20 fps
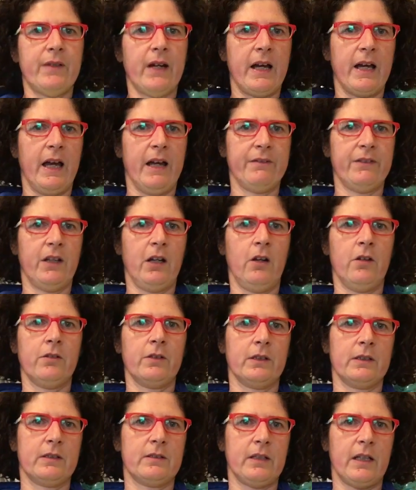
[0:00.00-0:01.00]
I have the
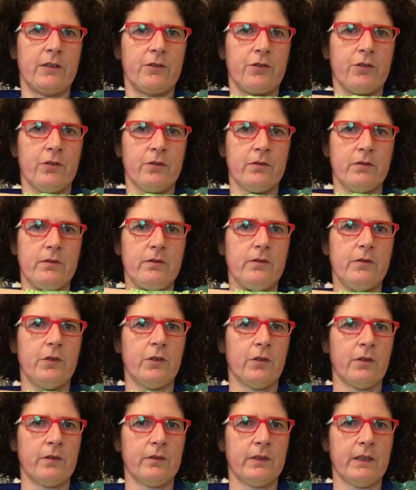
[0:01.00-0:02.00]
long extension
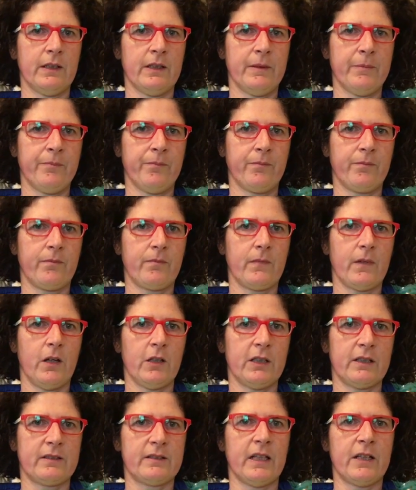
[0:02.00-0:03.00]
for the um,
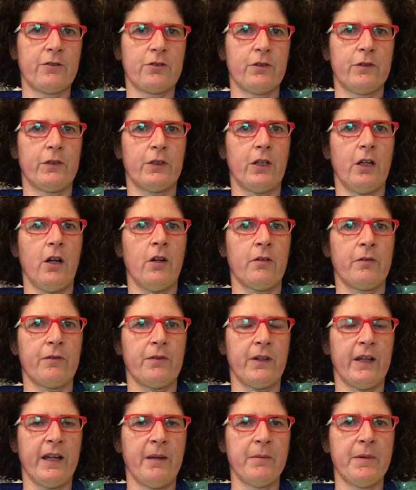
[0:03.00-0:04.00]
extension for the long
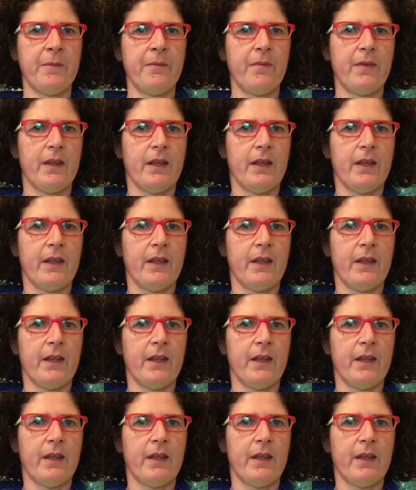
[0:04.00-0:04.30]
frame